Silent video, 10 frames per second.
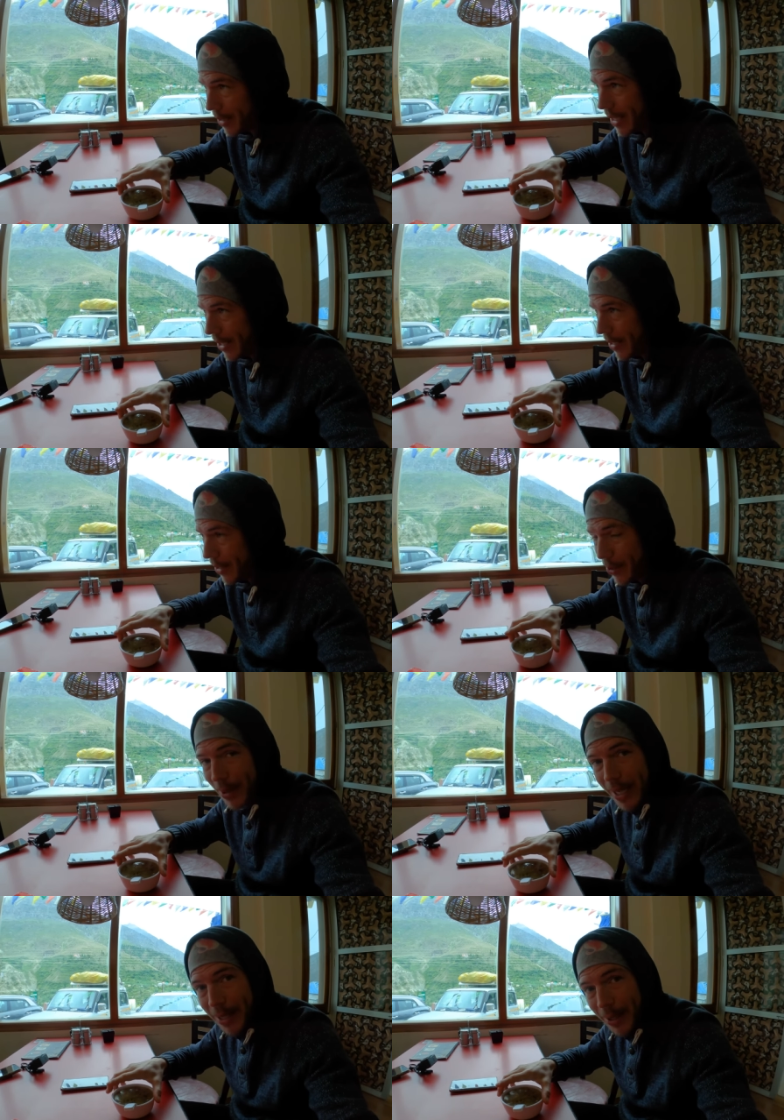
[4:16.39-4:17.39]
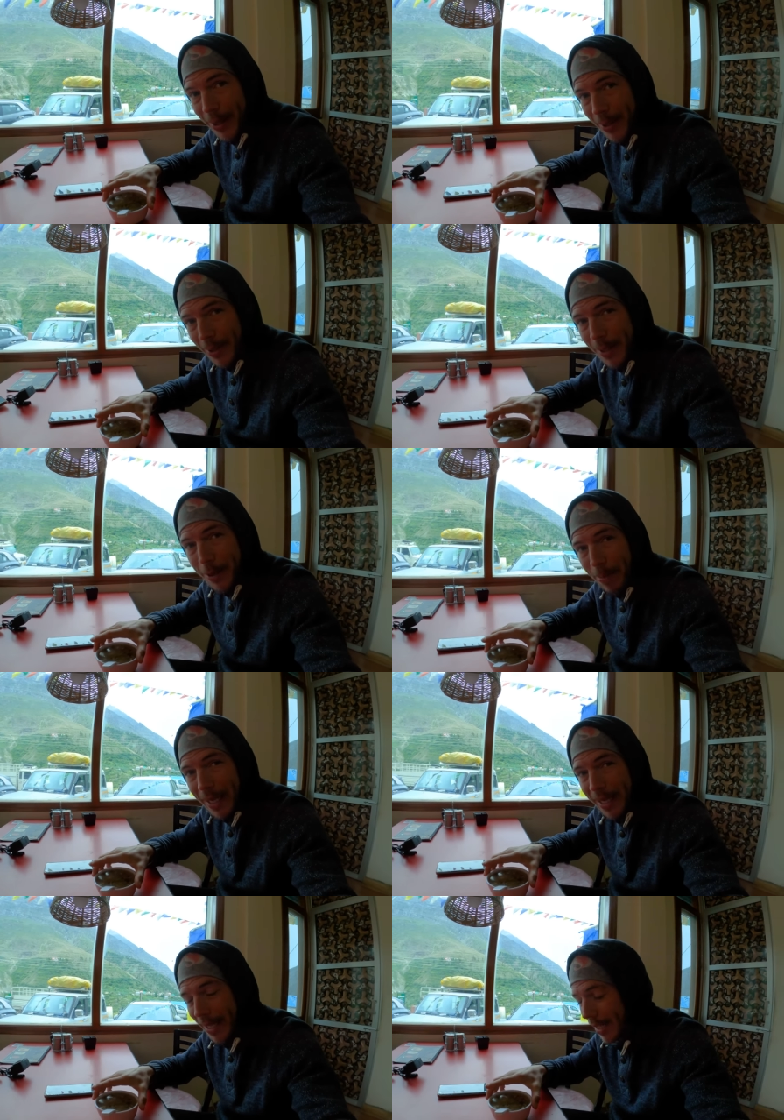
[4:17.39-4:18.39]
dinner 2 days ago, so it's
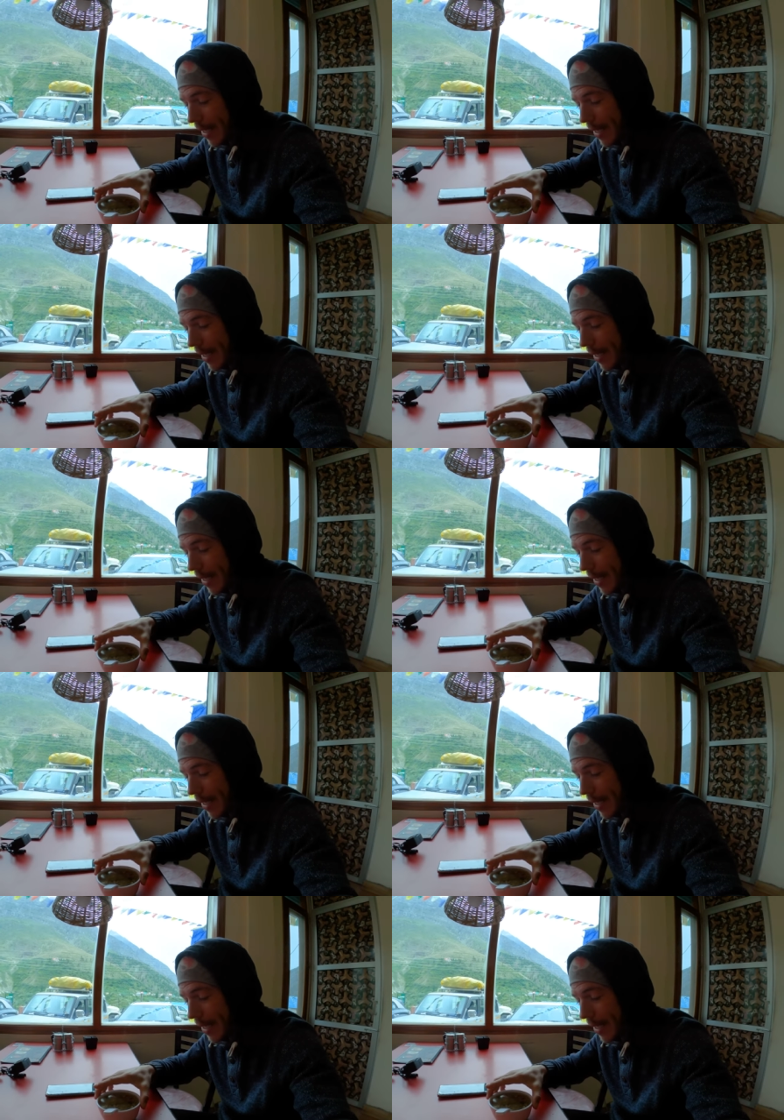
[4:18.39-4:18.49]
been